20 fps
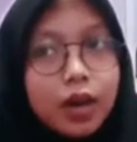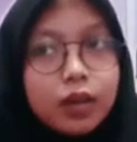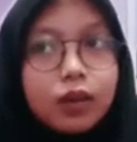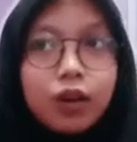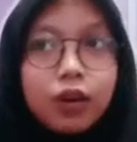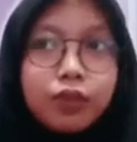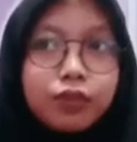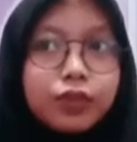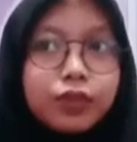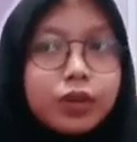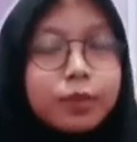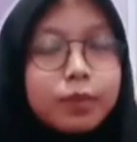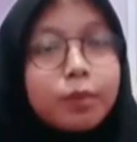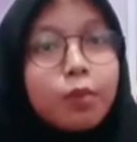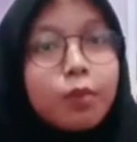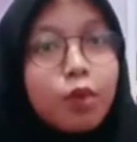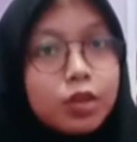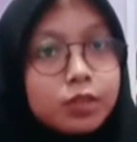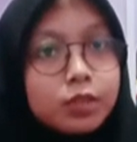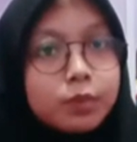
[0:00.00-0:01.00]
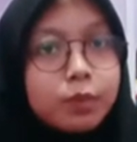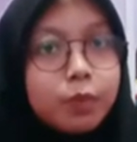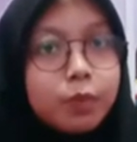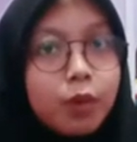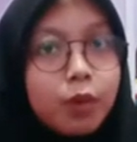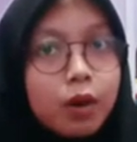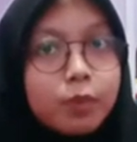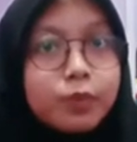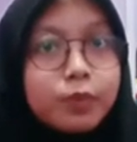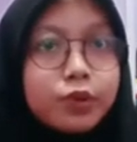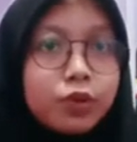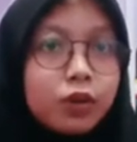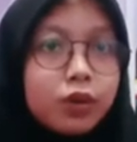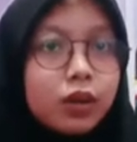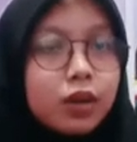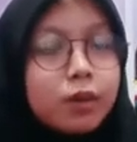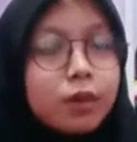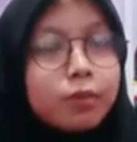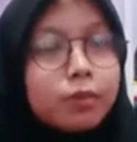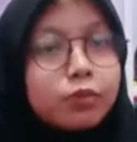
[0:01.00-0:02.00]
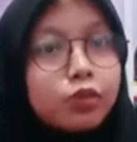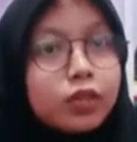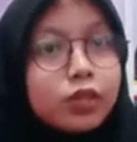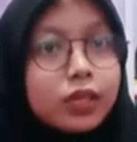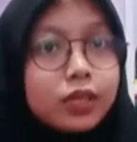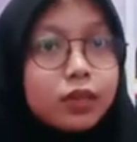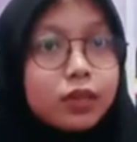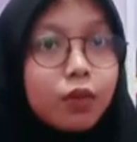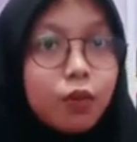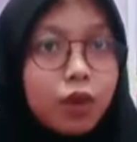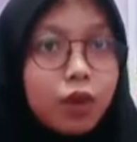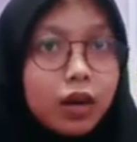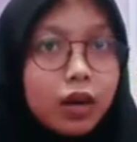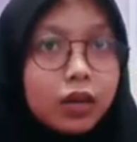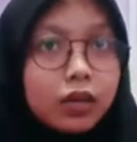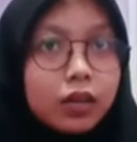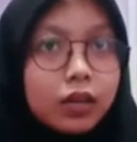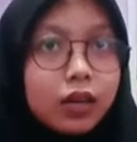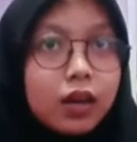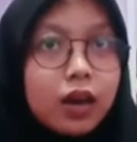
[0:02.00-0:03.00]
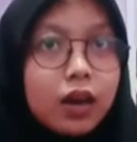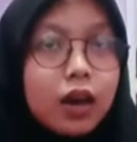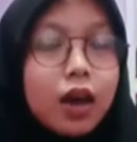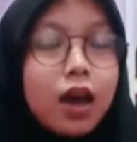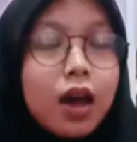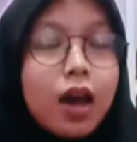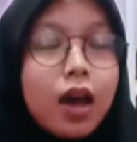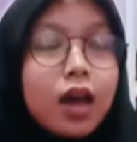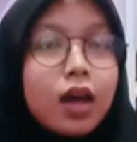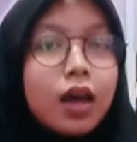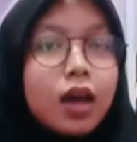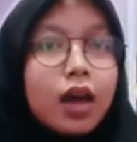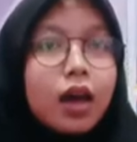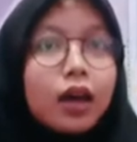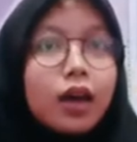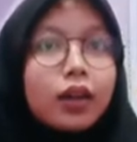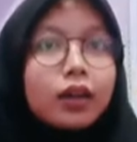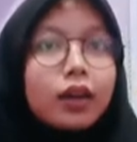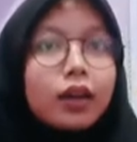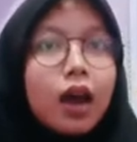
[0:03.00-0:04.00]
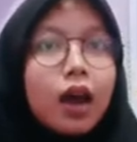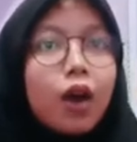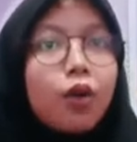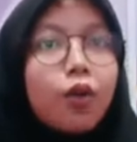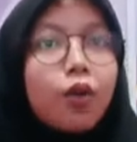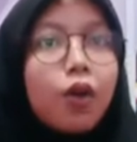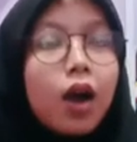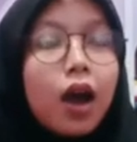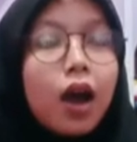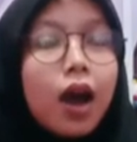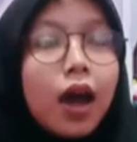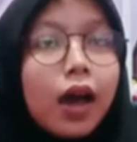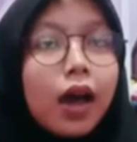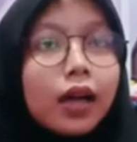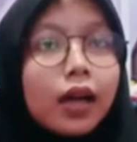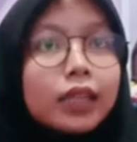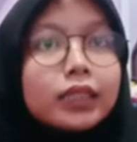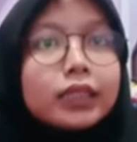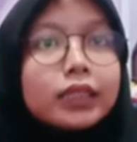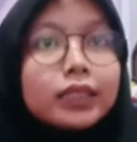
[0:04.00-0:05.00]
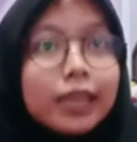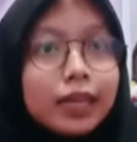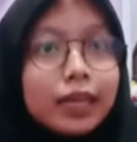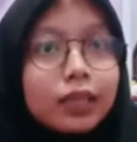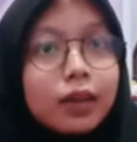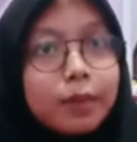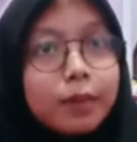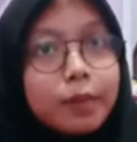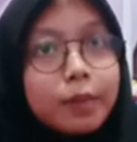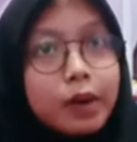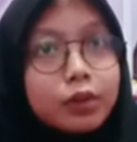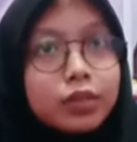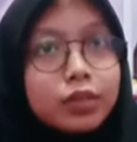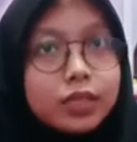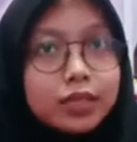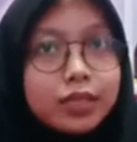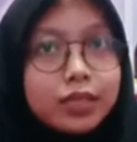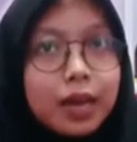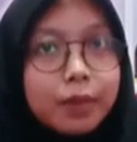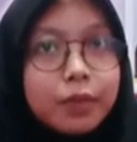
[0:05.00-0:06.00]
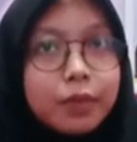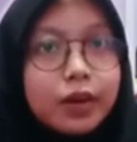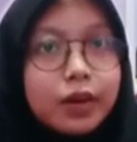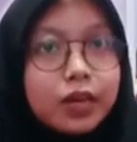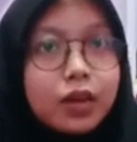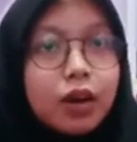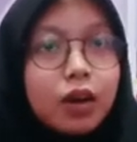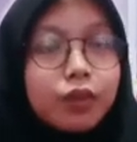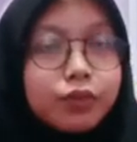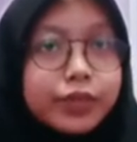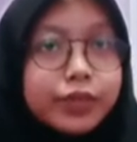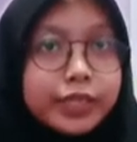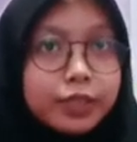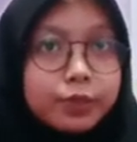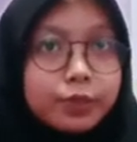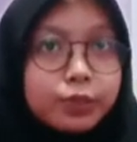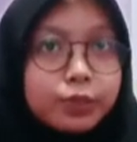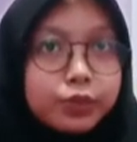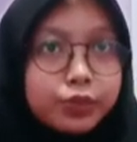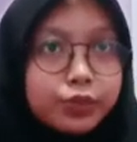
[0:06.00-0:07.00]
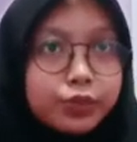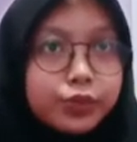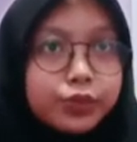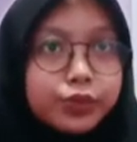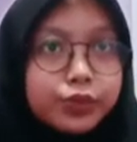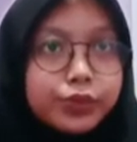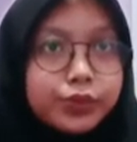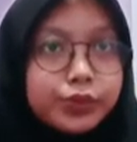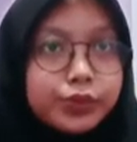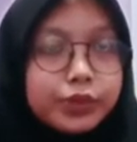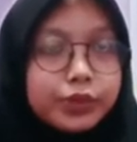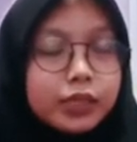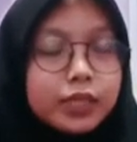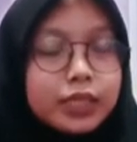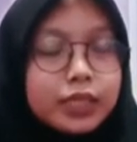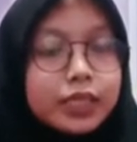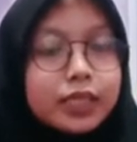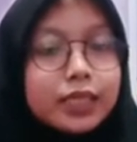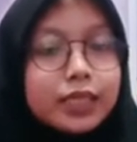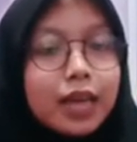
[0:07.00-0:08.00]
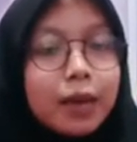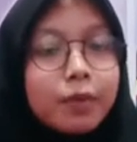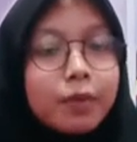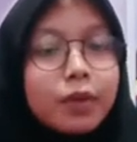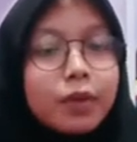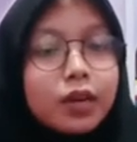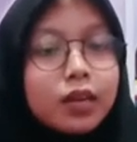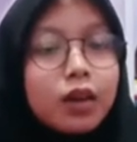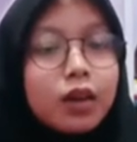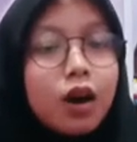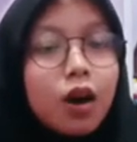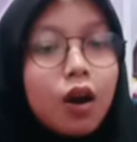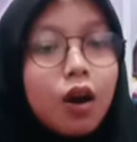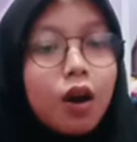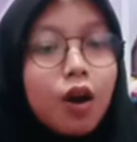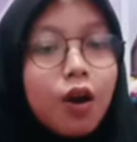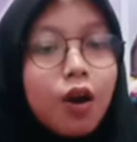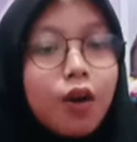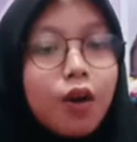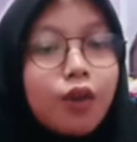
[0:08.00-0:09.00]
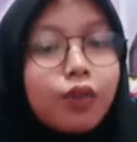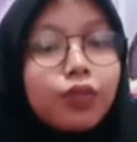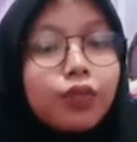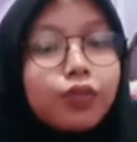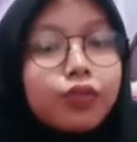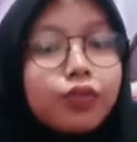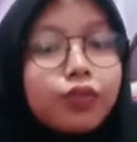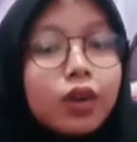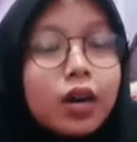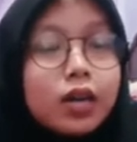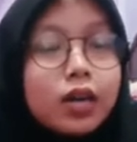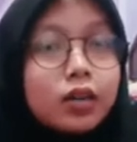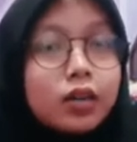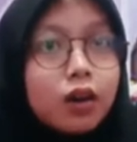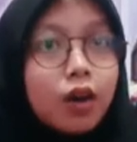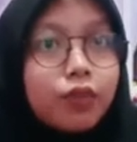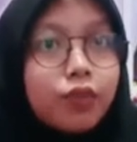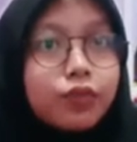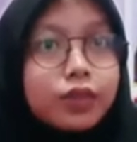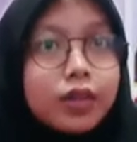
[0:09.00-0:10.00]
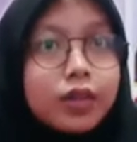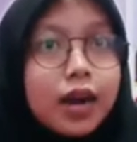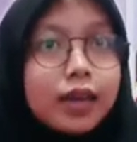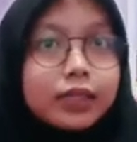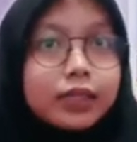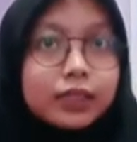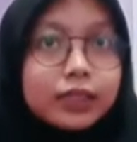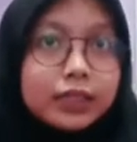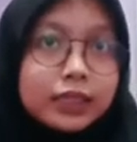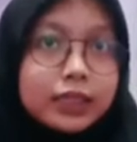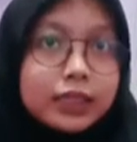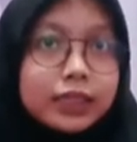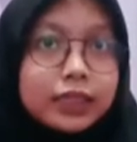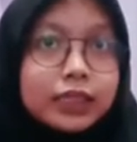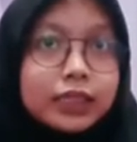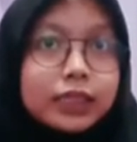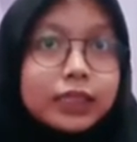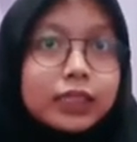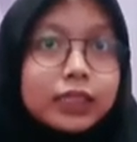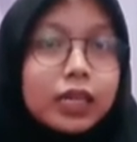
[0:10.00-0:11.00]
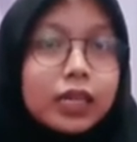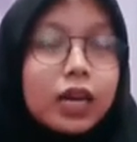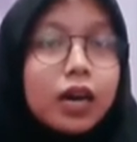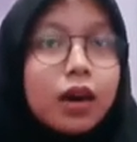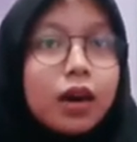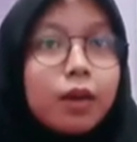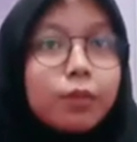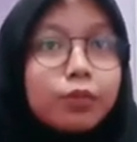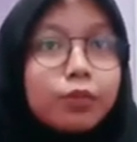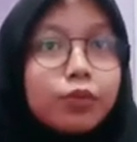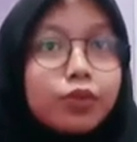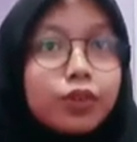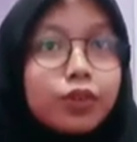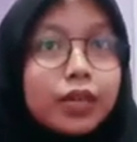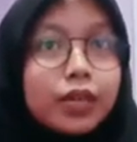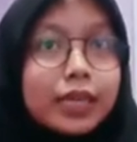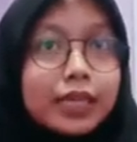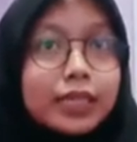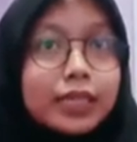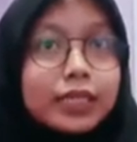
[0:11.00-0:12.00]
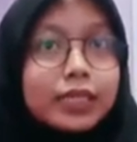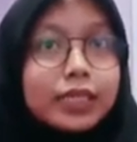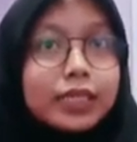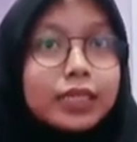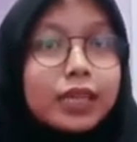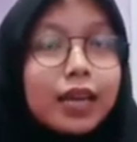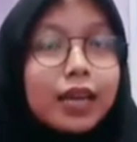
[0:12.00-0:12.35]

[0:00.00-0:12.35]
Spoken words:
of the most popular book in the world. Now, I'll tell about the summary of this book. The summary of Heart of Darkness book is: